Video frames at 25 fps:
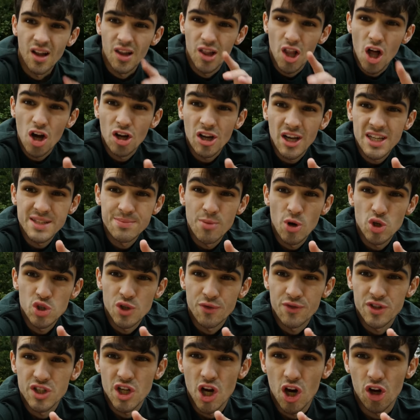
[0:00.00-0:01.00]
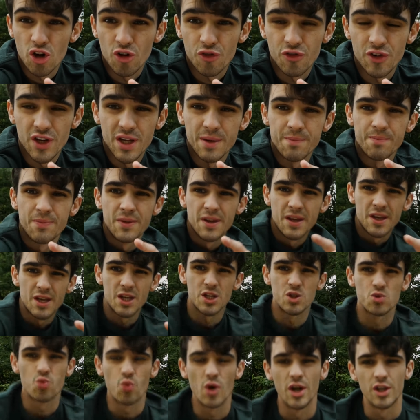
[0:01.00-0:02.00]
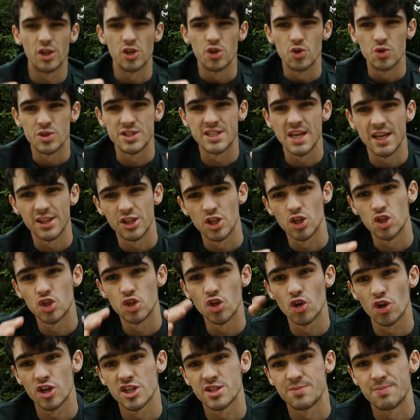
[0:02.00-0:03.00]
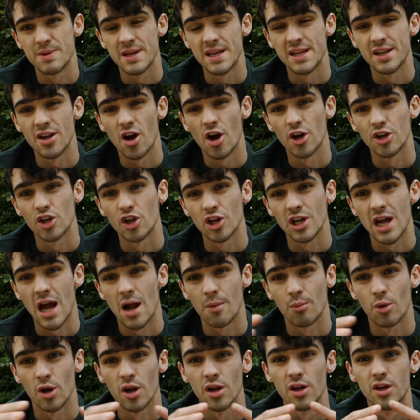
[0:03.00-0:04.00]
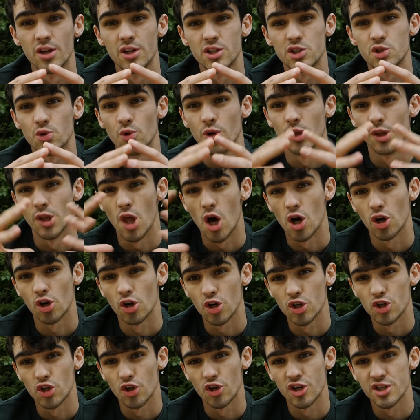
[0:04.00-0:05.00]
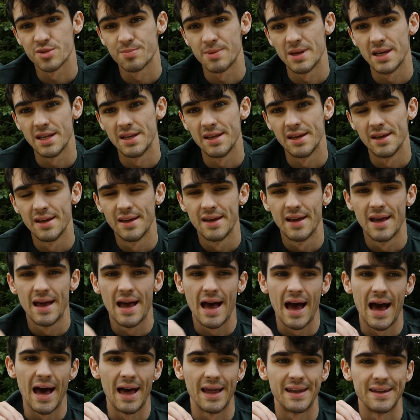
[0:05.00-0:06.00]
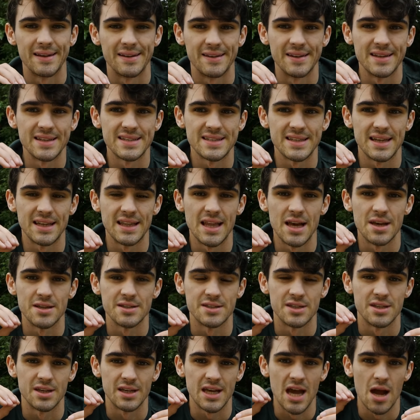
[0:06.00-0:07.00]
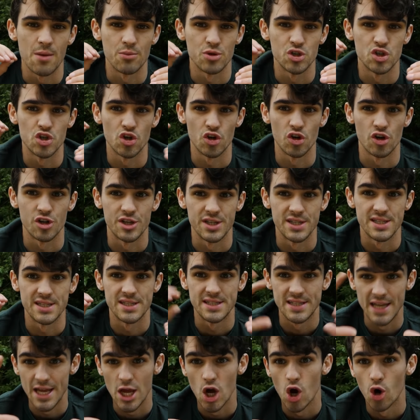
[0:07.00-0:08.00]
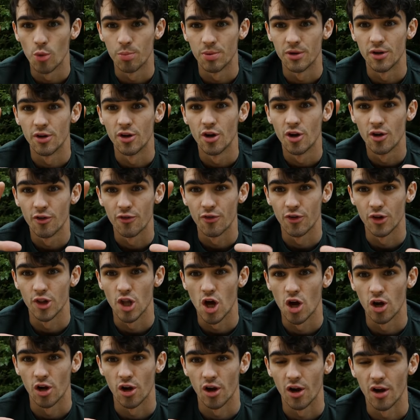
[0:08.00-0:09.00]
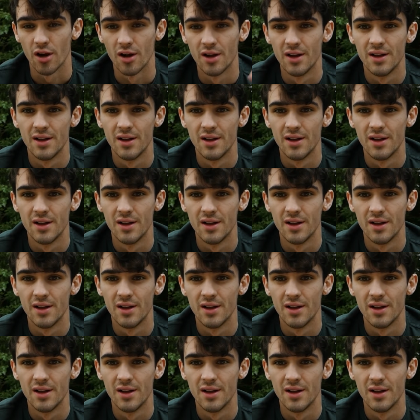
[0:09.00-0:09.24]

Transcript: Long exposure photography is when you set the shutter speed on your camera to a longer shutter speed, and this allows the camera shutter to stay open for longer.